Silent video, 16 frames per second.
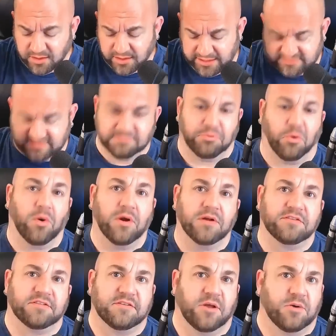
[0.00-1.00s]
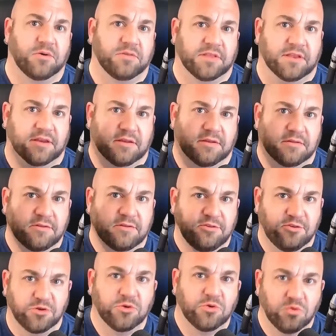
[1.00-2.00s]
It's important to know that
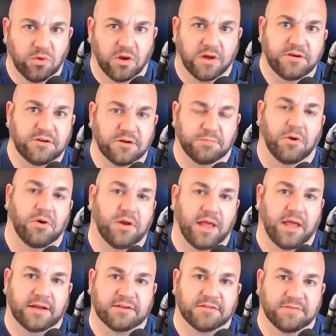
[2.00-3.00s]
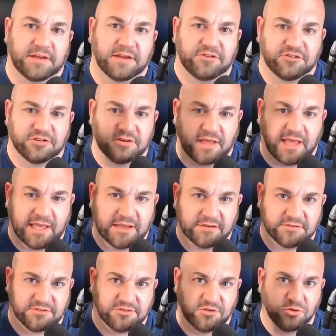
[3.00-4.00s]
you run your POTA activation
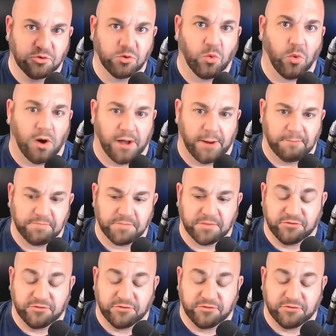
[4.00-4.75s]
as you want.